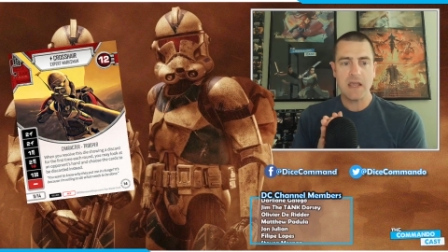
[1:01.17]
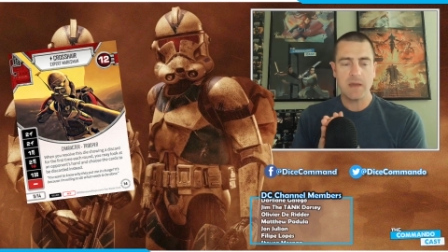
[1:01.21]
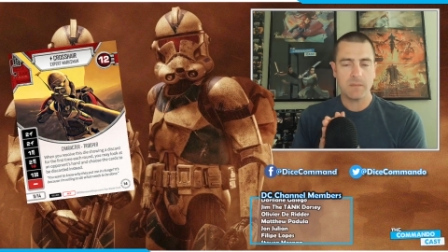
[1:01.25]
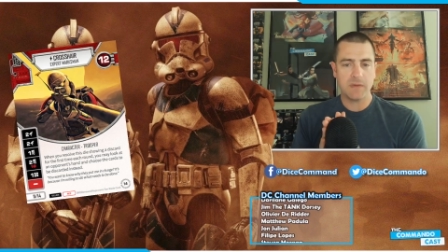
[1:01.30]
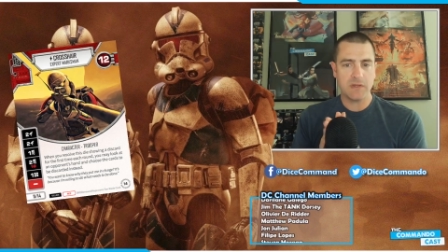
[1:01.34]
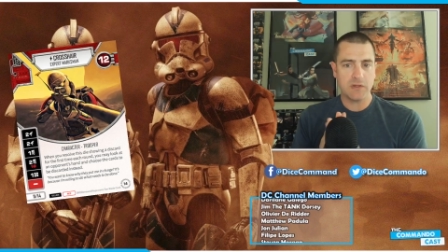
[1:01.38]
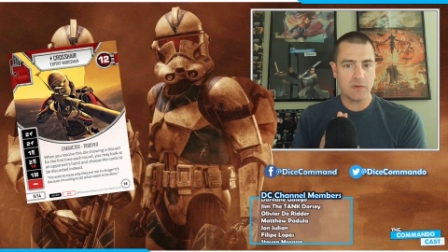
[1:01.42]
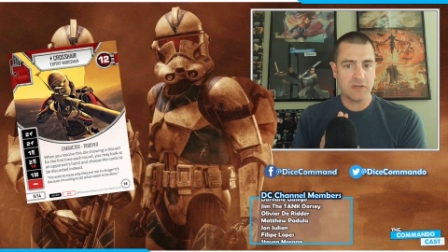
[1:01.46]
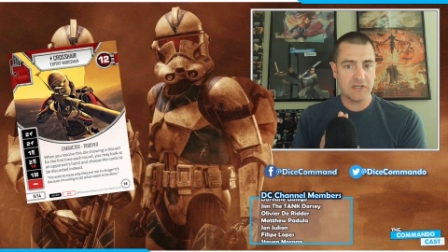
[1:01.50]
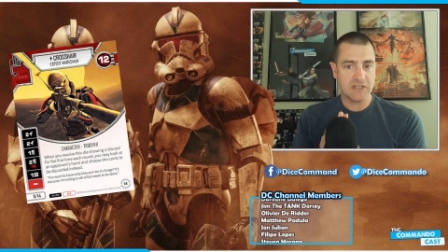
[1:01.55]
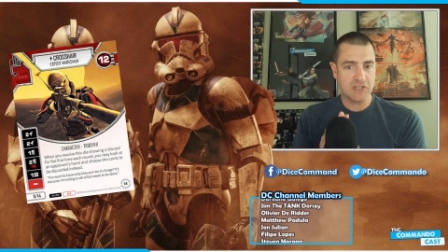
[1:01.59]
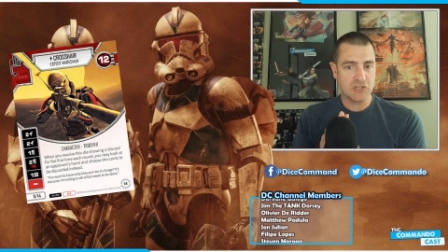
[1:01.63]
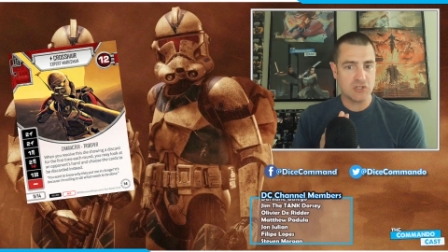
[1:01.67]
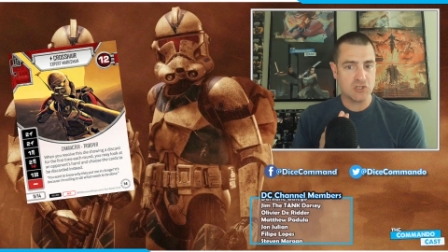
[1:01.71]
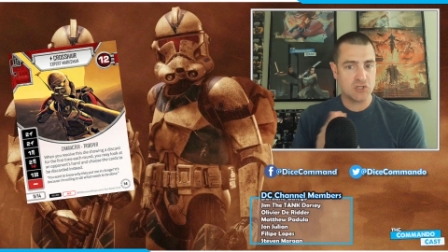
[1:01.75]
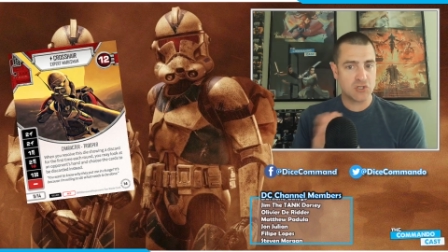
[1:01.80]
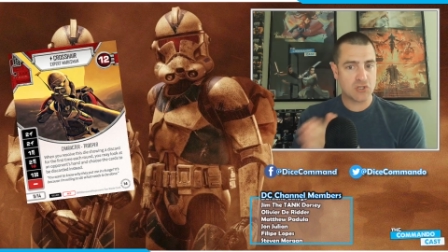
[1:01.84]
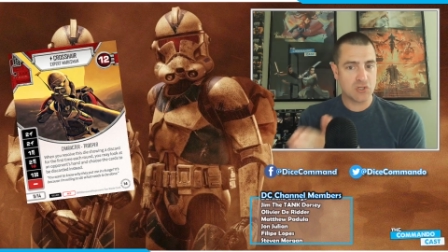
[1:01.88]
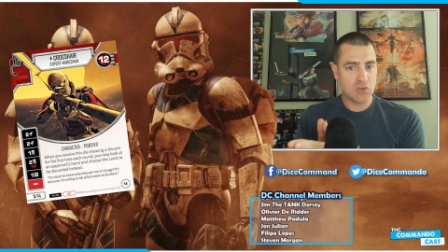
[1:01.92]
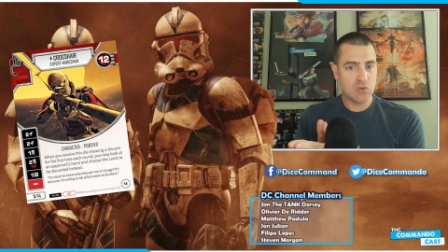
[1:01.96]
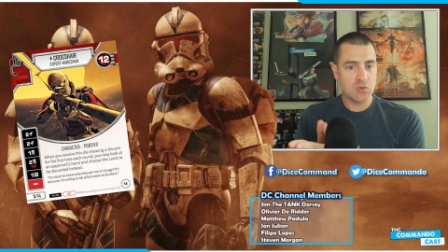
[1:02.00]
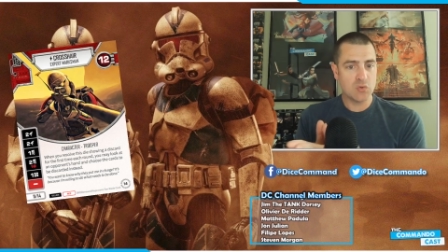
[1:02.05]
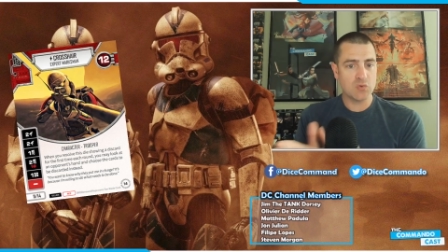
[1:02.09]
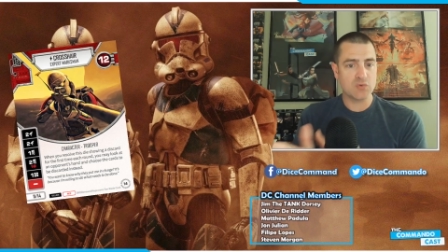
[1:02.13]
but you get to
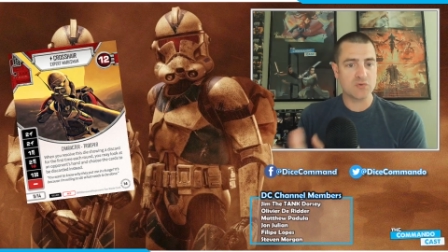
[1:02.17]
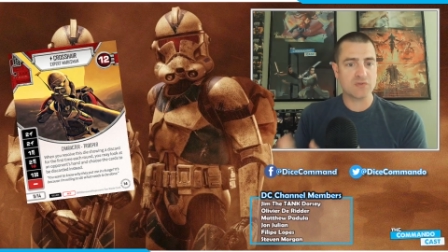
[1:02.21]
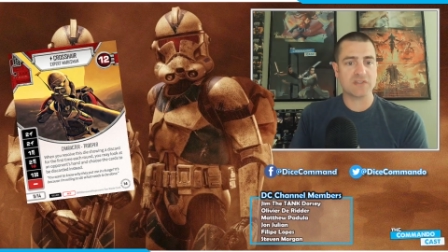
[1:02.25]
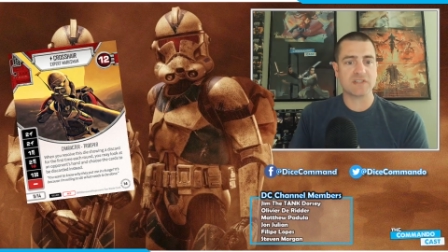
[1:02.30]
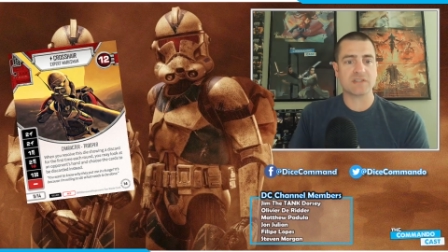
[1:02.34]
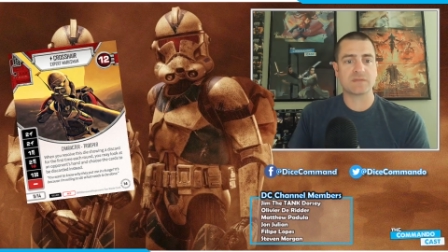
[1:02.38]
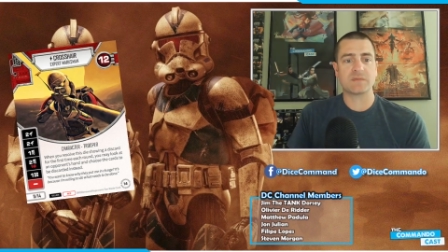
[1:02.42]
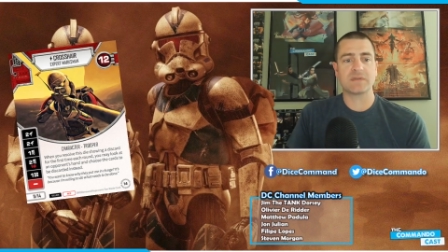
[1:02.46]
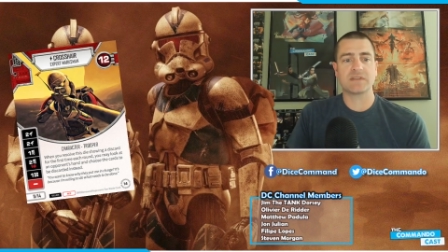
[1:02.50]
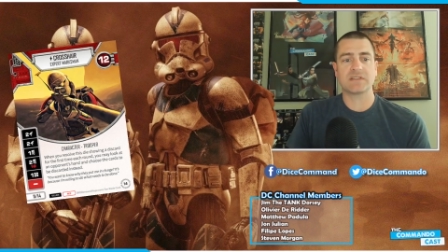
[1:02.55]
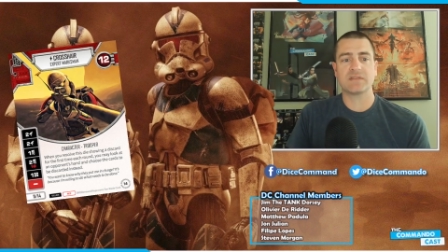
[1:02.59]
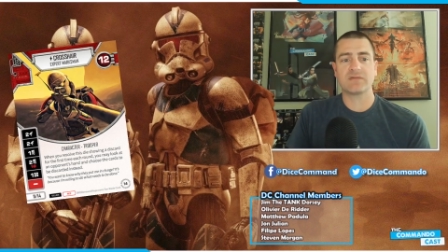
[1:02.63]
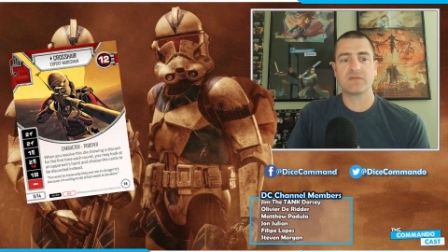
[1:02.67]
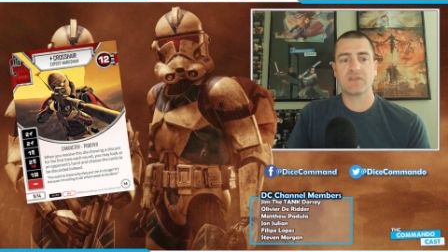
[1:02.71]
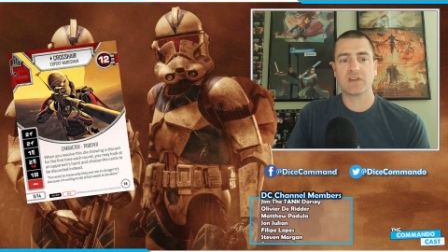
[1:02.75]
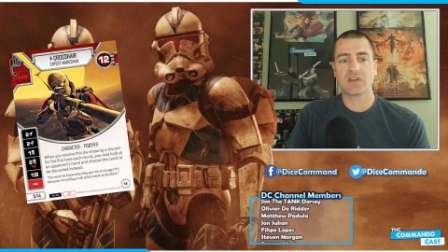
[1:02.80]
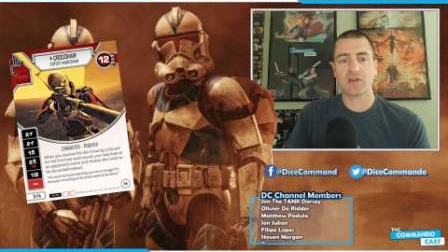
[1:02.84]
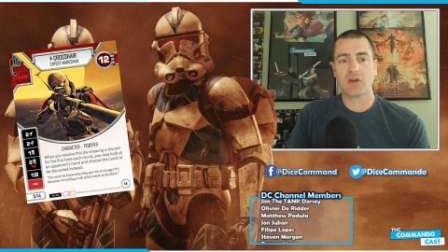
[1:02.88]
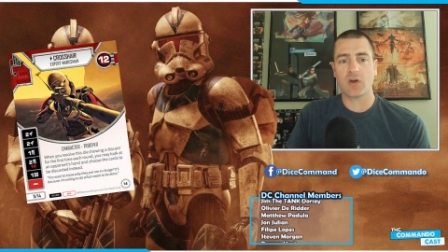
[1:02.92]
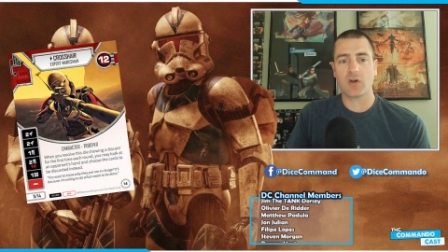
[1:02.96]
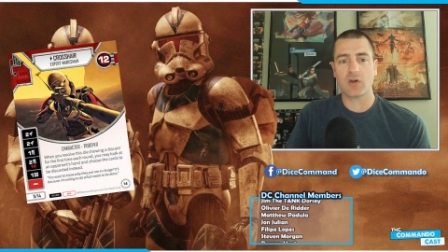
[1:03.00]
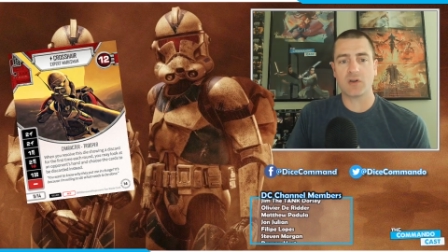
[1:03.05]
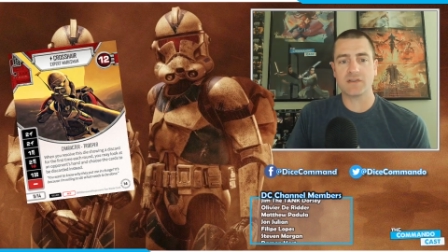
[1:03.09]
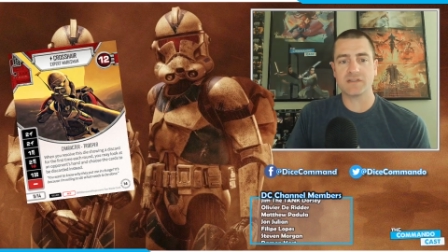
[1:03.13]
choose the specific
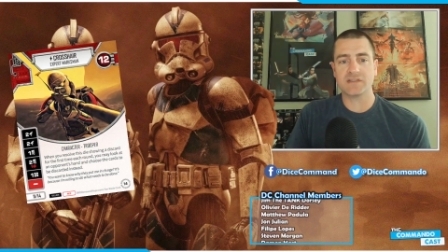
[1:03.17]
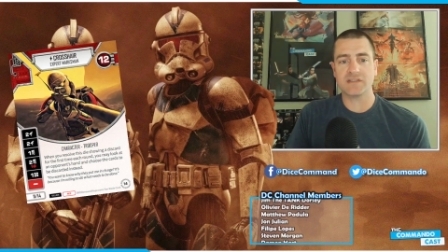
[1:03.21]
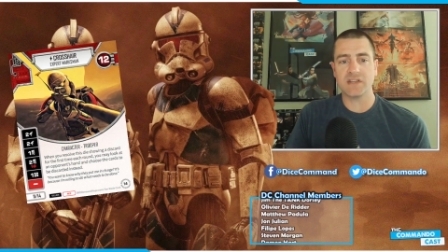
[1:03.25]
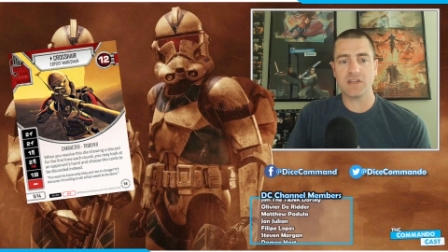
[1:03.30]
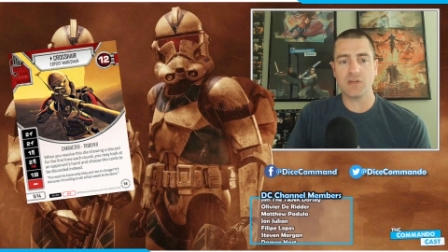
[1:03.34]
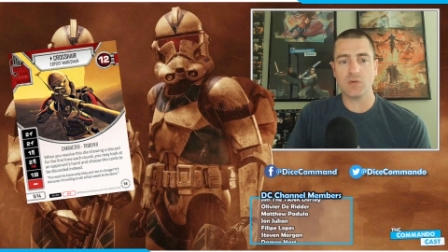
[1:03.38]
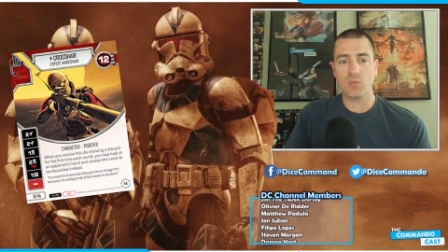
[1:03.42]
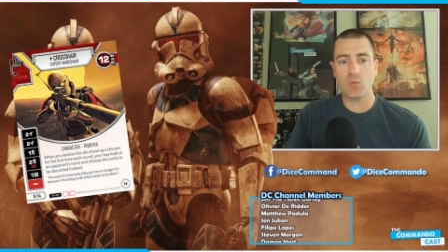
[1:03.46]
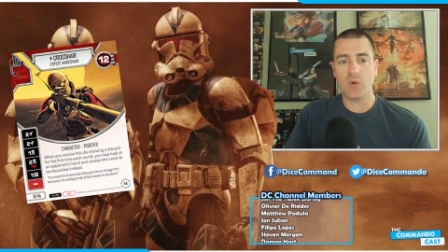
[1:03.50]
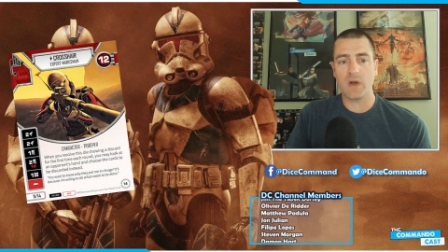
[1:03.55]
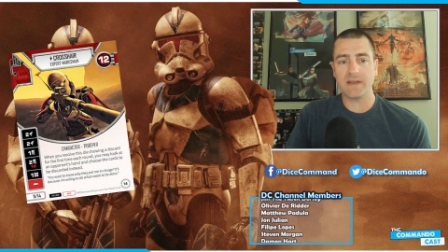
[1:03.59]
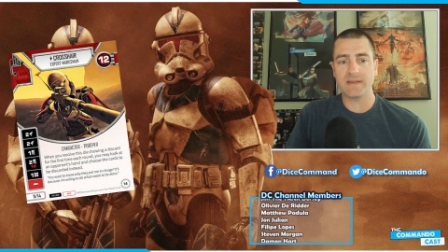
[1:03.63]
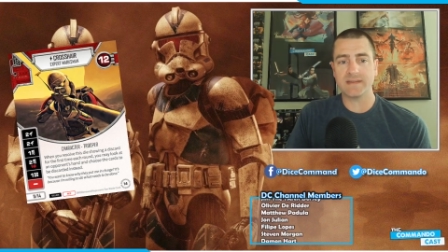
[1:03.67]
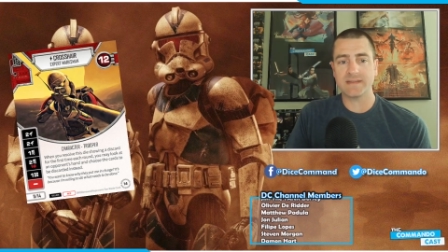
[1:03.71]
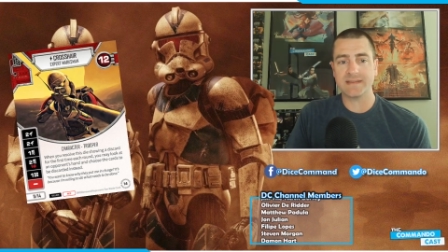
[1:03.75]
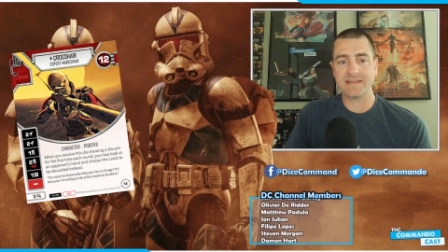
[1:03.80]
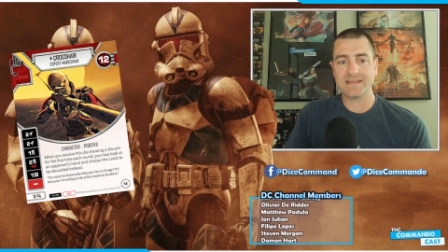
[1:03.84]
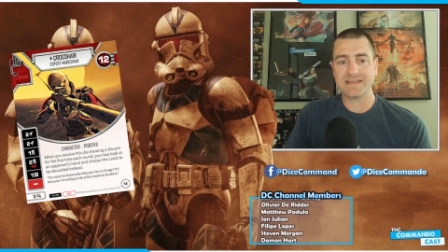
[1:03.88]
cards that you want to